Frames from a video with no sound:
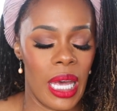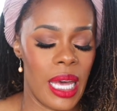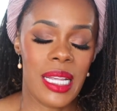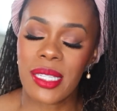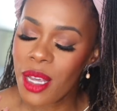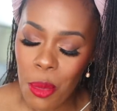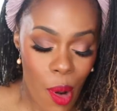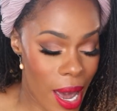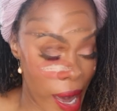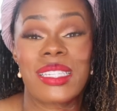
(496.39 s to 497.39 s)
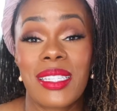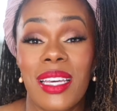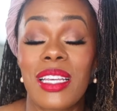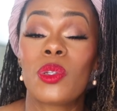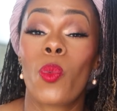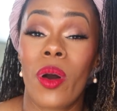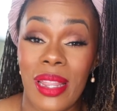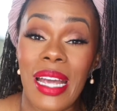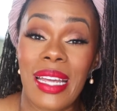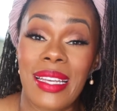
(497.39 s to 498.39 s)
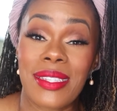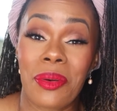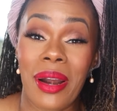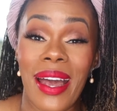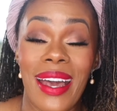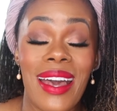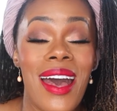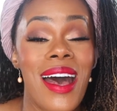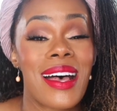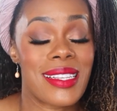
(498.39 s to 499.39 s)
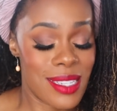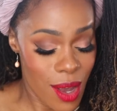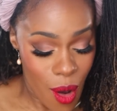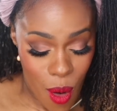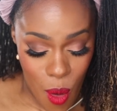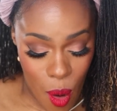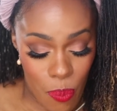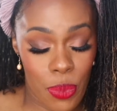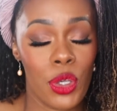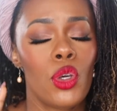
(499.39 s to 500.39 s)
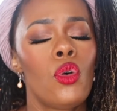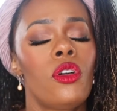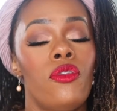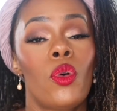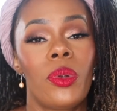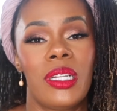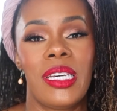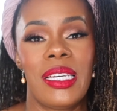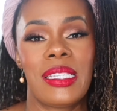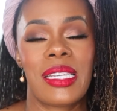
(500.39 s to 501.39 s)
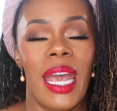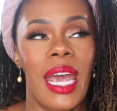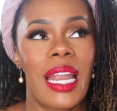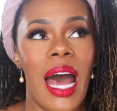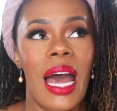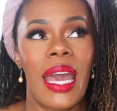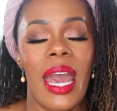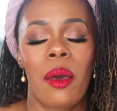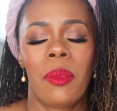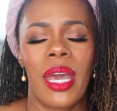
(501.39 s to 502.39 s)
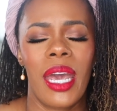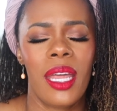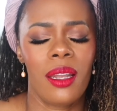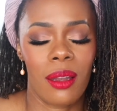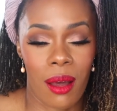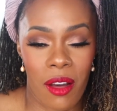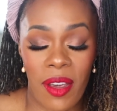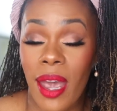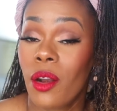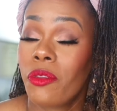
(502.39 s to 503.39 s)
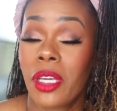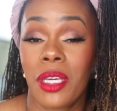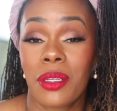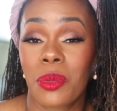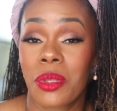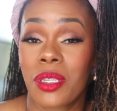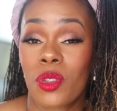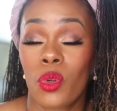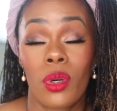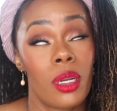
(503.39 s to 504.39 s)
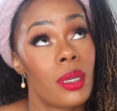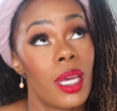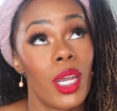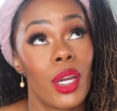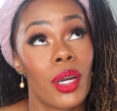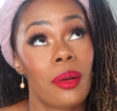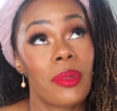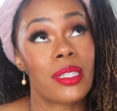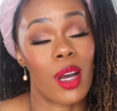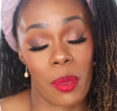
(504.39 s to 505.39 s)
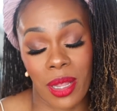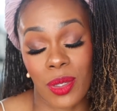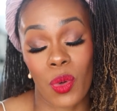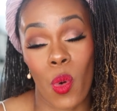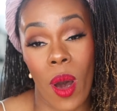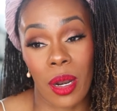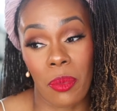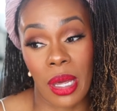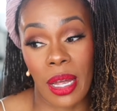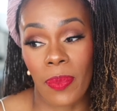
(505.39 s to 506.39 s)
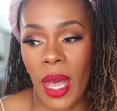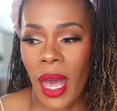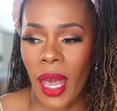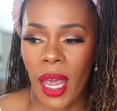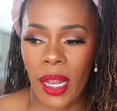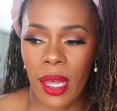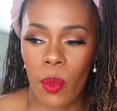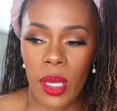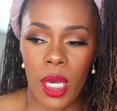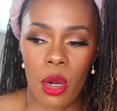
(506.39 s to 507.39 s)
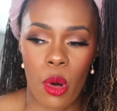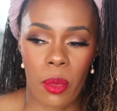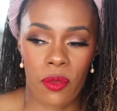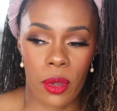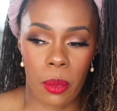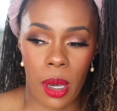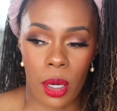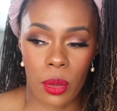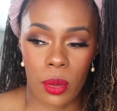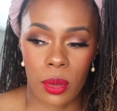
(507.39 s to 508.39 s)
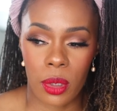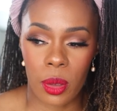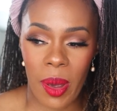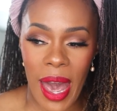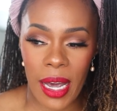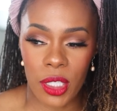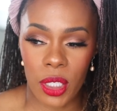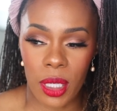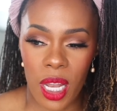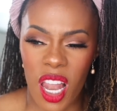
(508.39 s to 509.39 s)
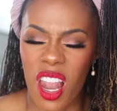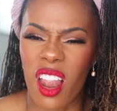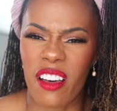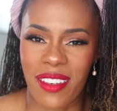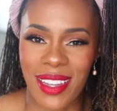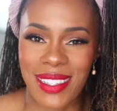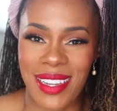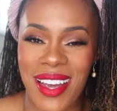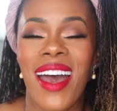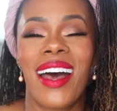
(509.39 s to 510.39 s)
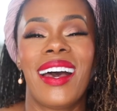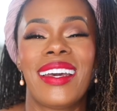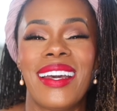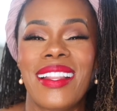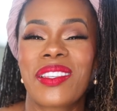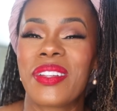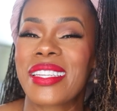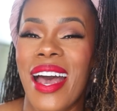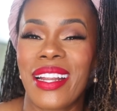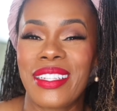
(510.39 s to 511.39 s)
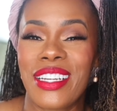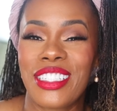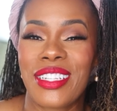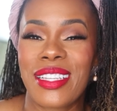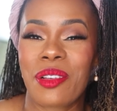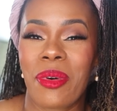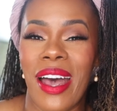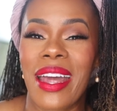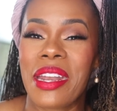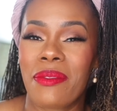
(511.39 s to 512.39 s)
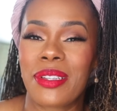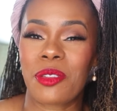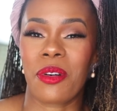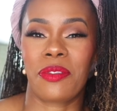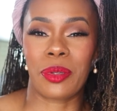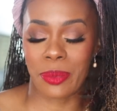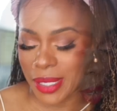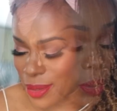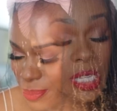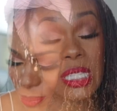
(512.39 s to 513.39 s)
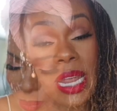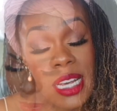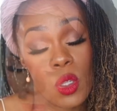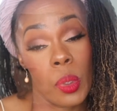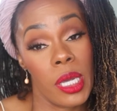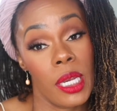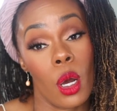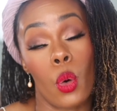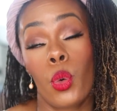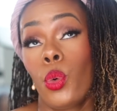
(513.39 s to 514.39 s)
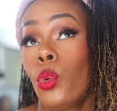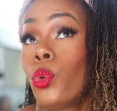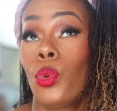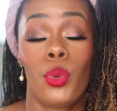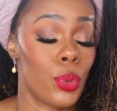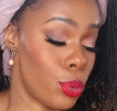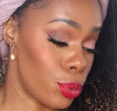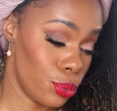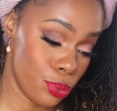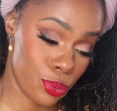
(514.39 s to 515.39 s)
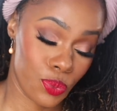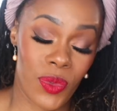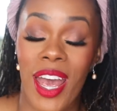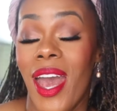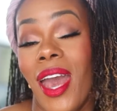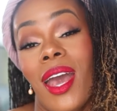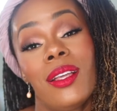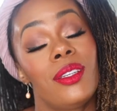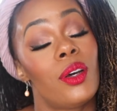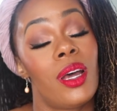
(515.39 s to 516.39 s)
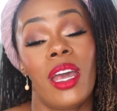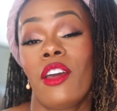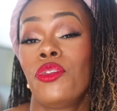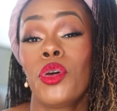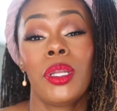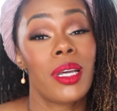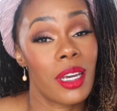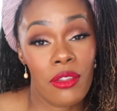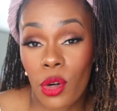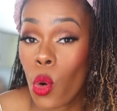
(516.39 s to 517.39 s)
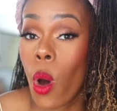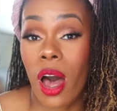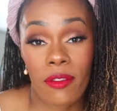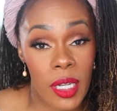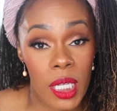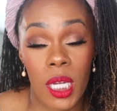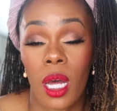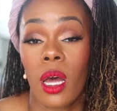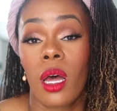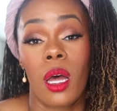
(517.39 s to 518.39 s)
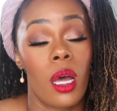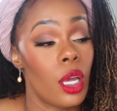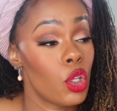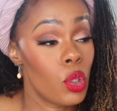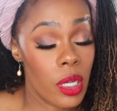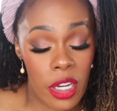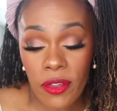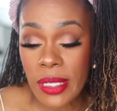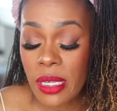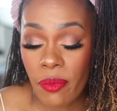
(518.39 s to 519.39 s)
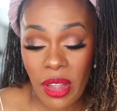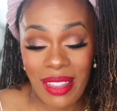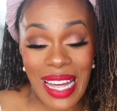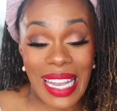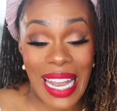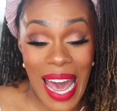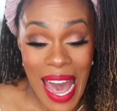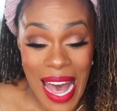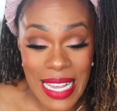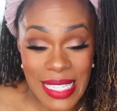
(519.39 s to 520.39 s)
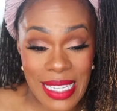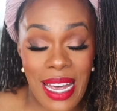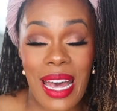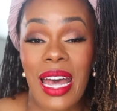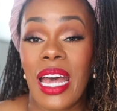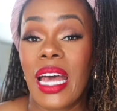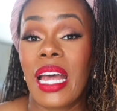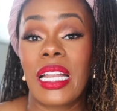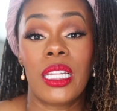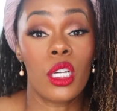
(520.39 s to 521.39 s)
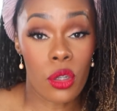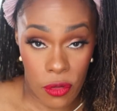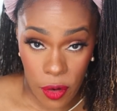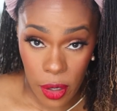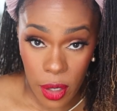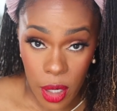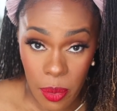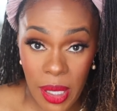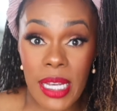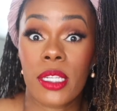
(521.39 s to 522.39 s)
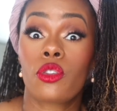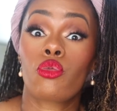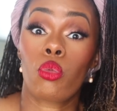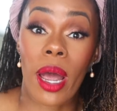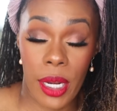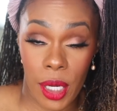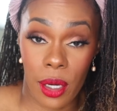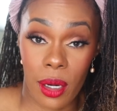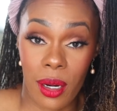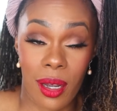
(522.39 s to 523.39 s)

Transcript: In some way. This is what that is, all right? So beautiful release, and I am in love, head over heels with this one. You're gonna hear me talk about this one quite a bit. And can we get a moment for the bottle? The packaging, love it. Again, this one is Kind Intentions by Navitus Perfumes. So this next one, ooh. If you're looking for guava, you're looking for something that lasts, look no further, because it's right here.